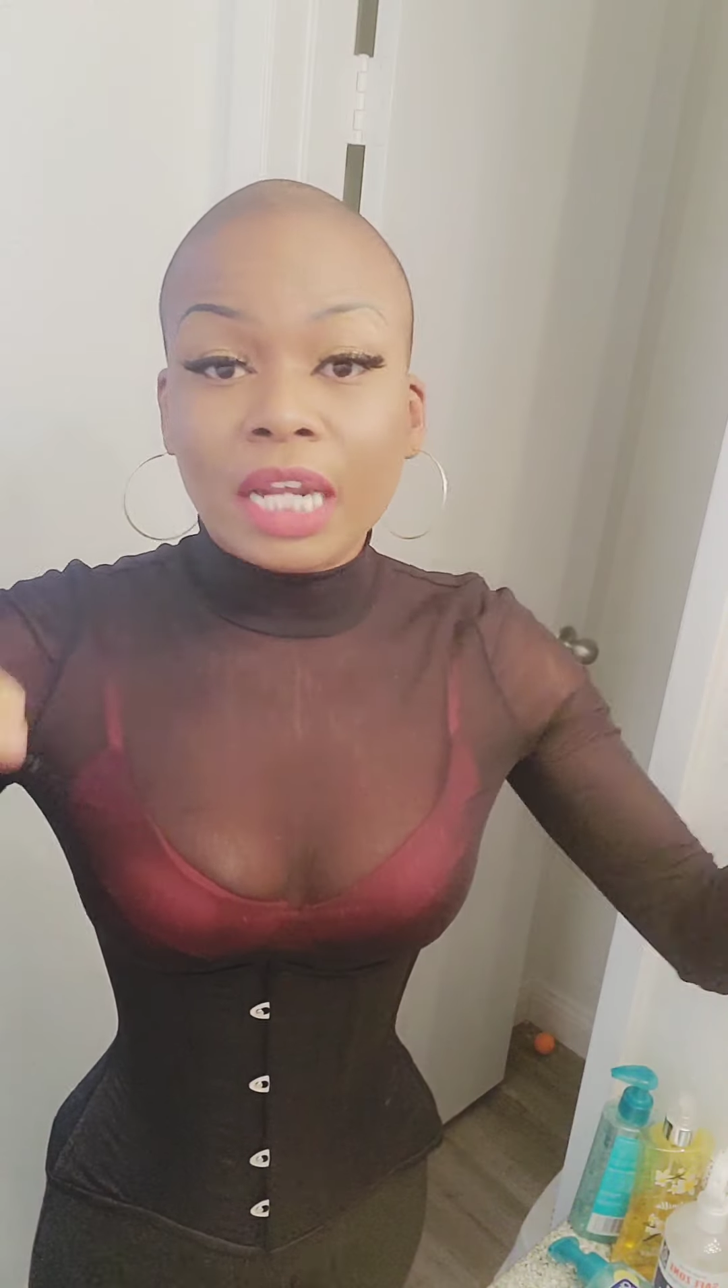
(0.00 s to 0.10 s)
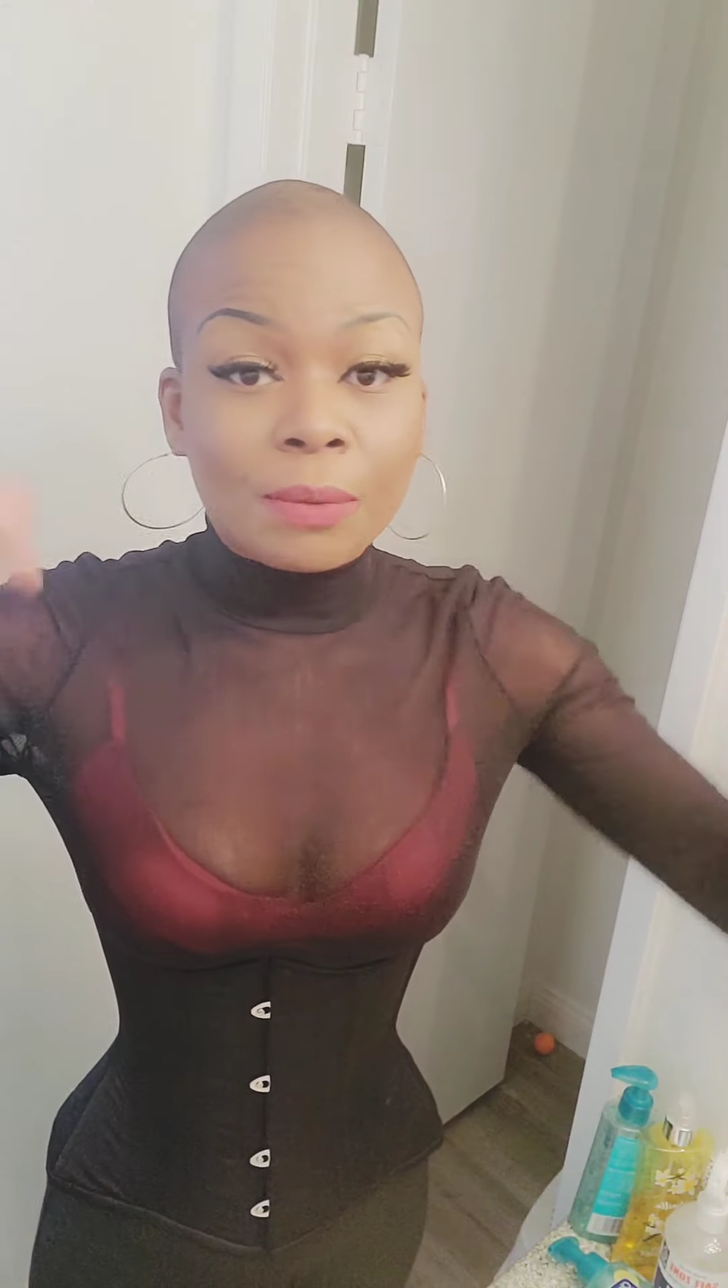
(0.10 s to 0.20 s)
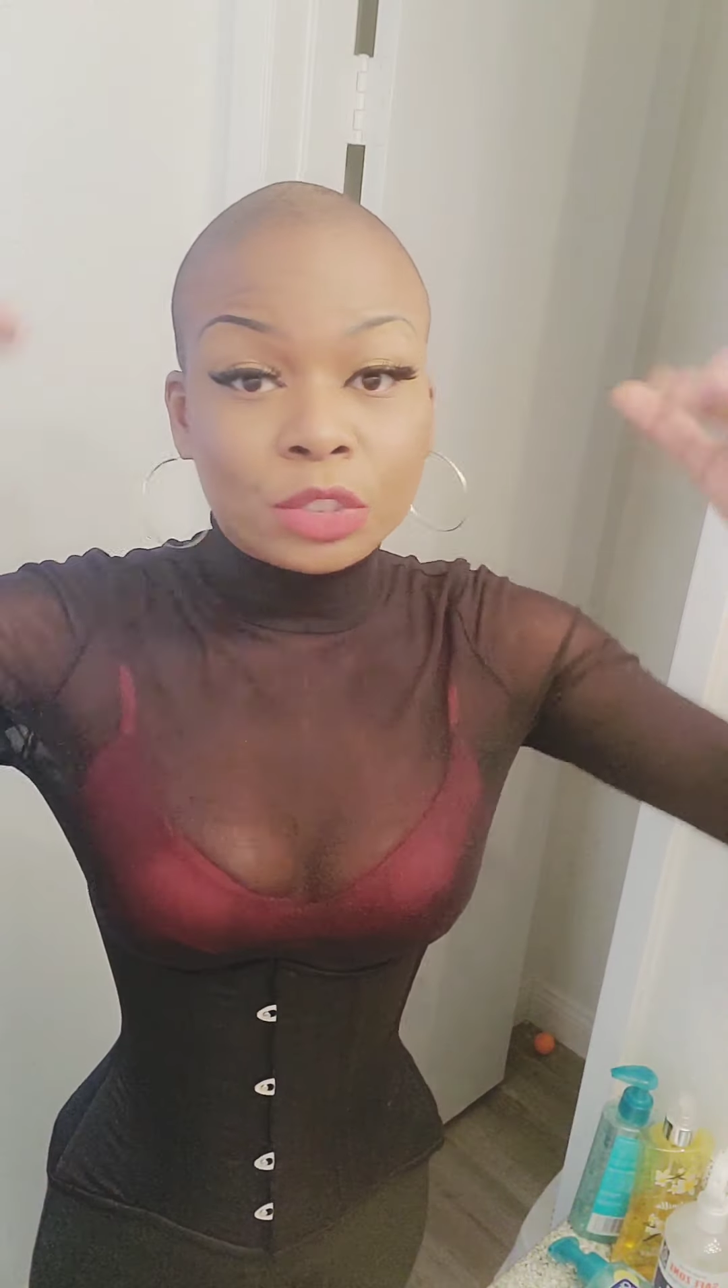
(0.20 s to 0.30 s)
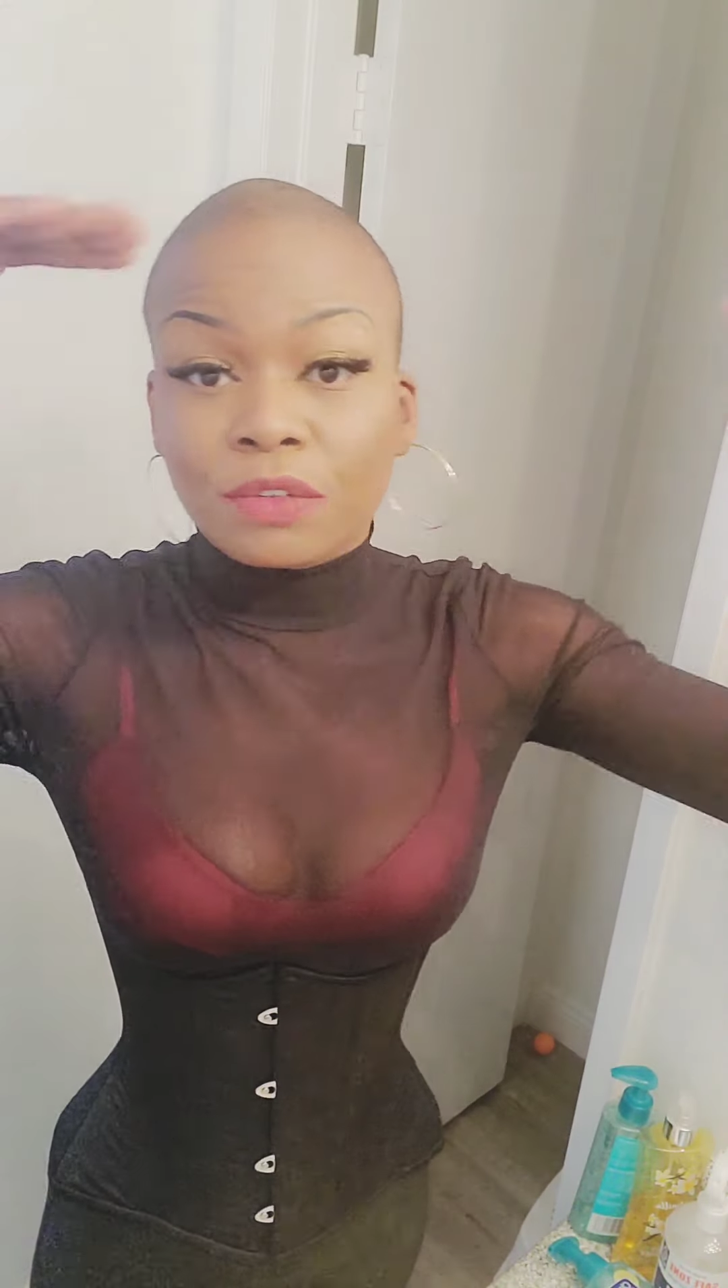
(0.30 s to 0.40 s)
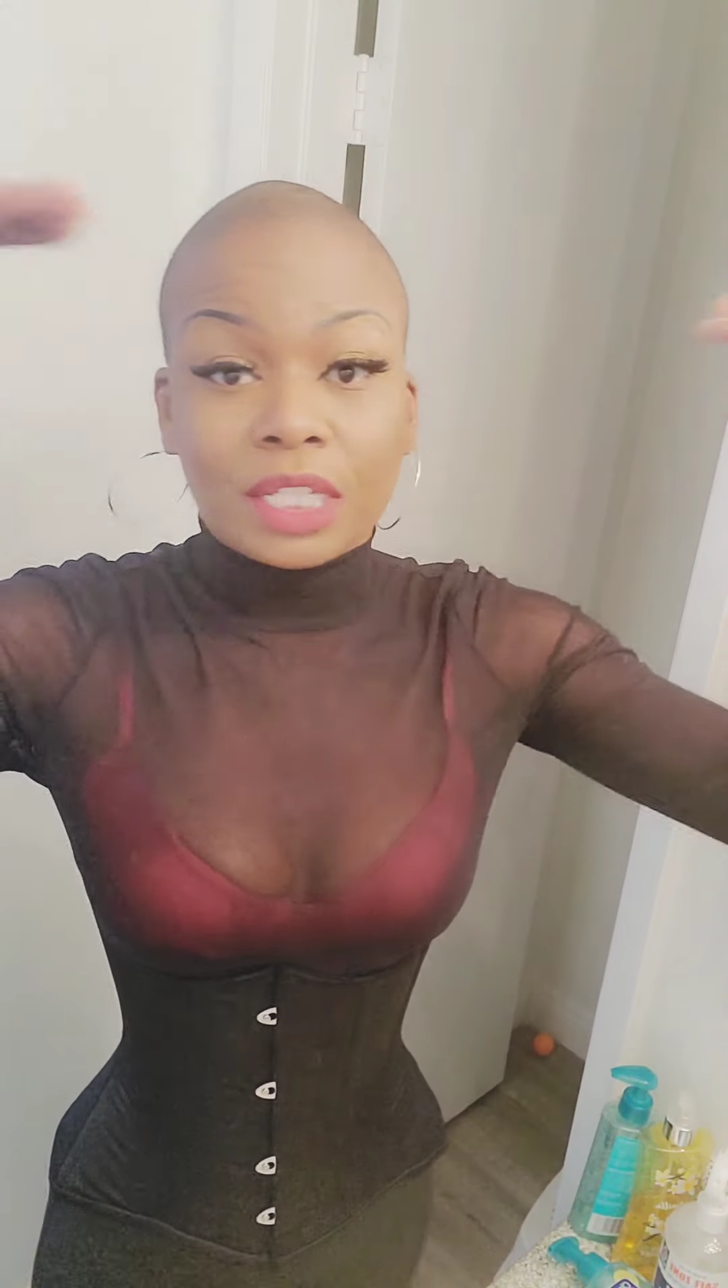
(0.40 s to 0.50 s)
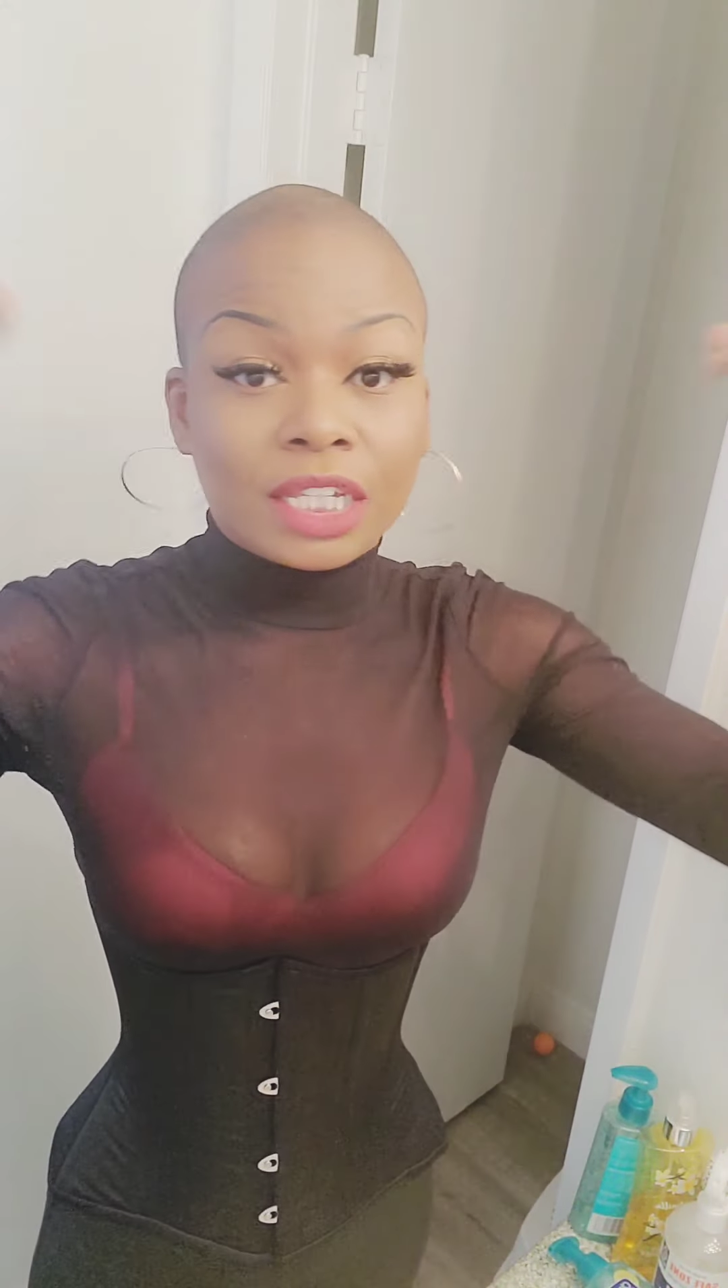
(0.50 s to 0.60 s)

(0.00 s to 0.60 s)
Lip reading: that I was already